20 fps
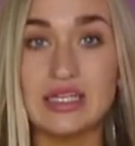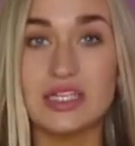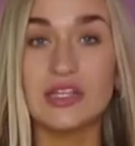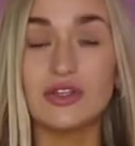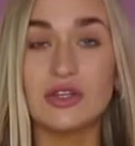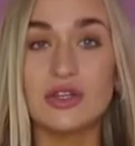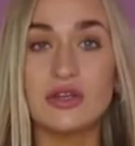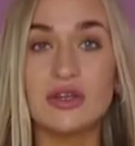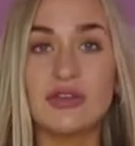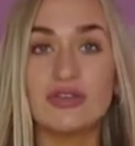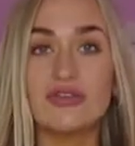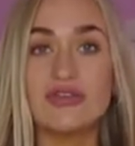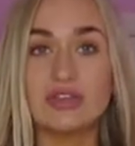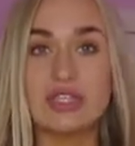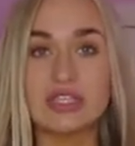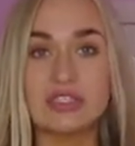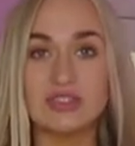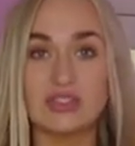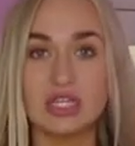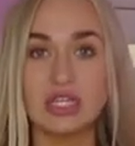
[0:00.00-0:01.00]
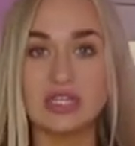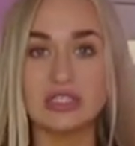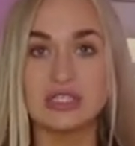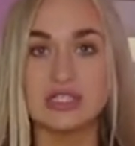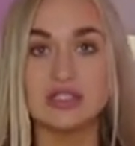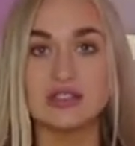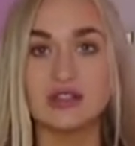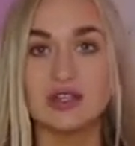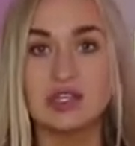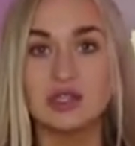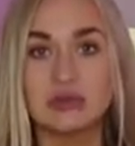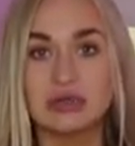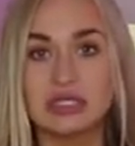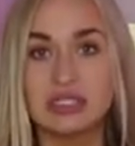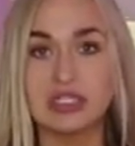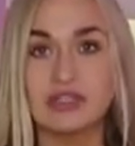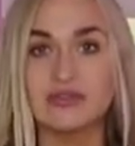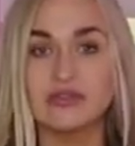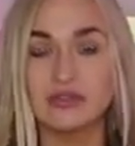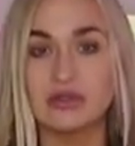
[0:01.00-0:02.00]
don't know if this dress is going to be
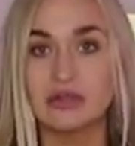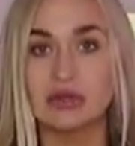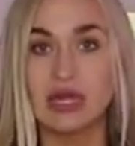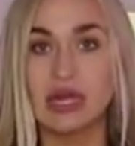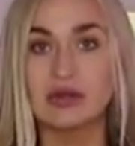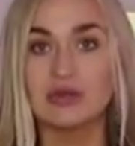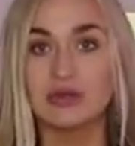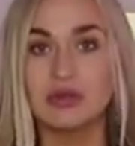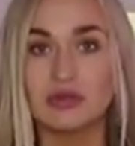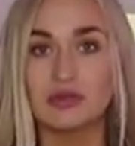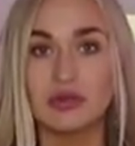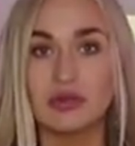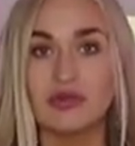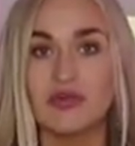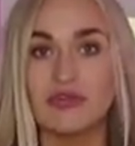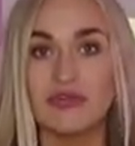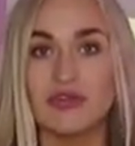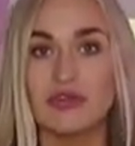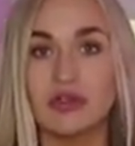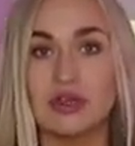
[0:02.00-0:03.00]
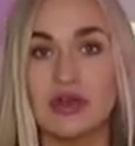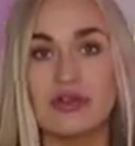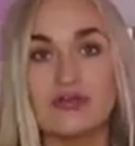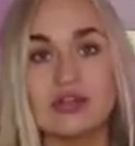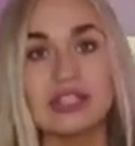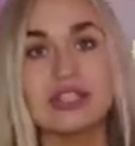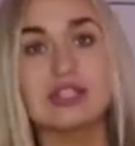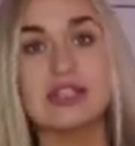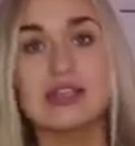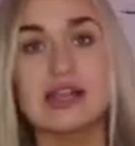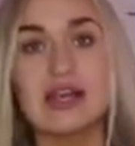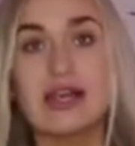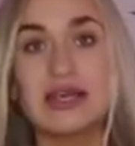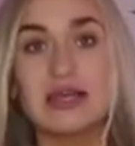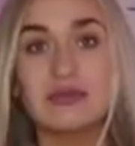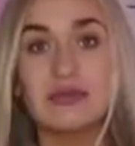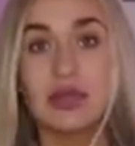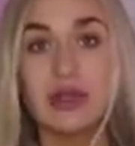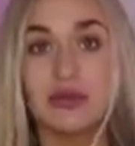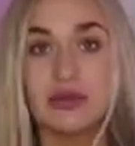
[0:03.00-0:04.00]
see through on camera, but for that reason, I
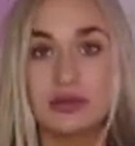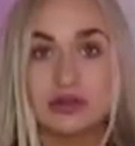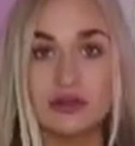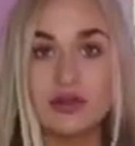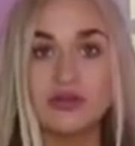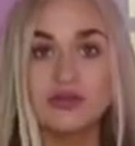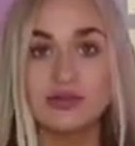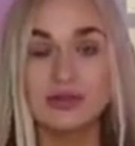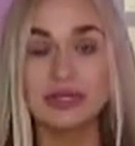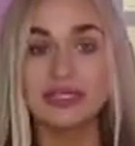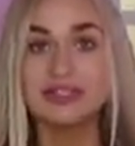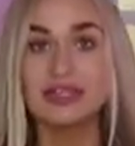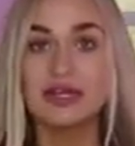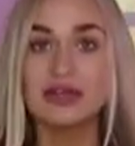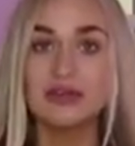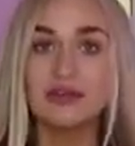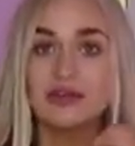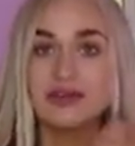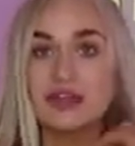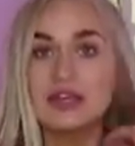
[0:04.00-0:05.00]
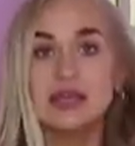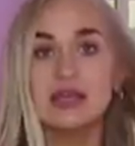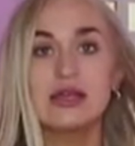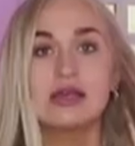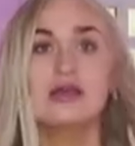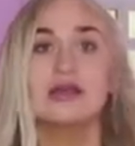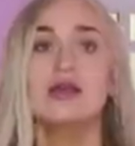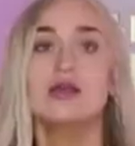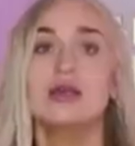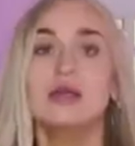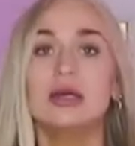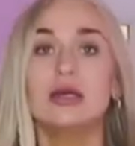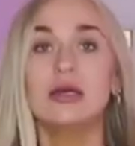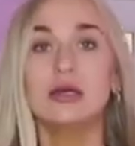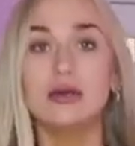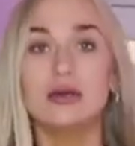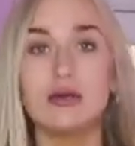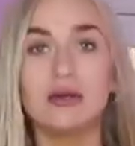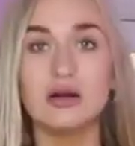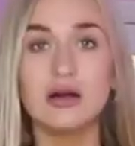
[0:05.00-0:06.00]
am going to cover myself.
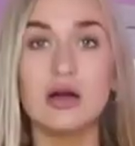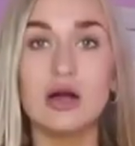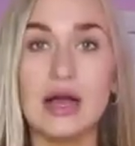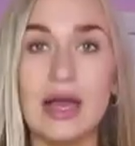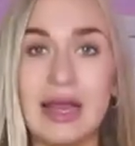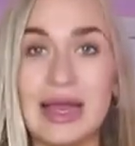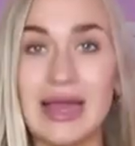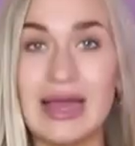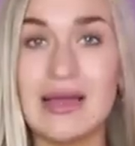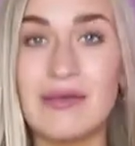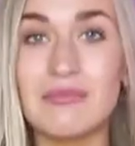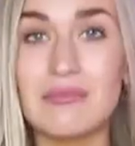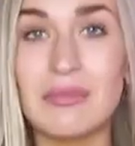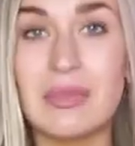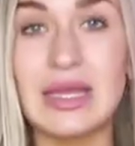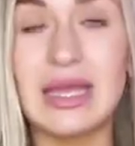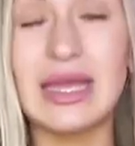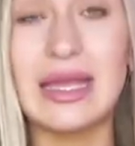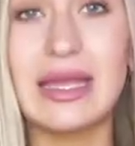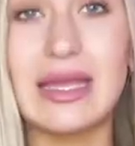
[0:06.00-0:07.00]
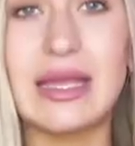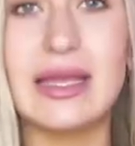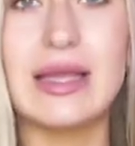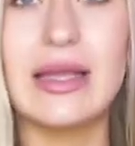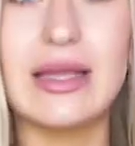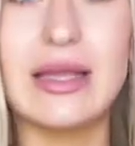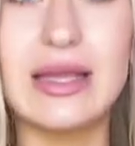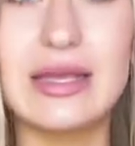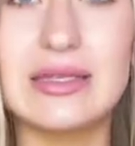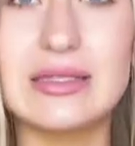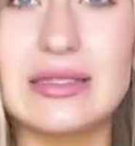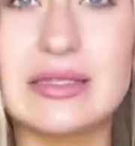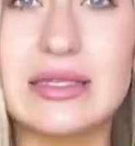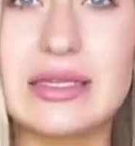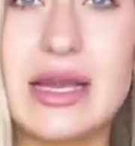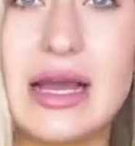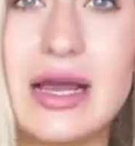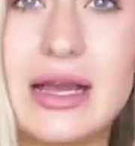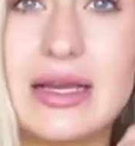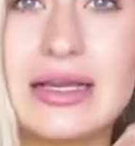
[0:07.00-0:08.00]
Um, It is
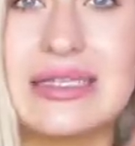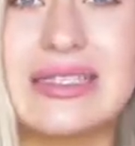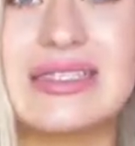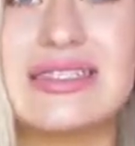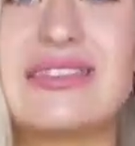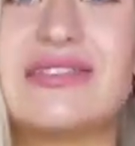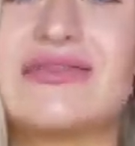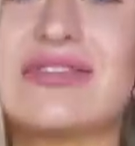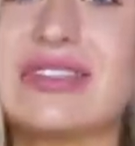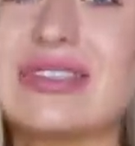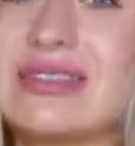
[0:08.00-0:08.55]
kind of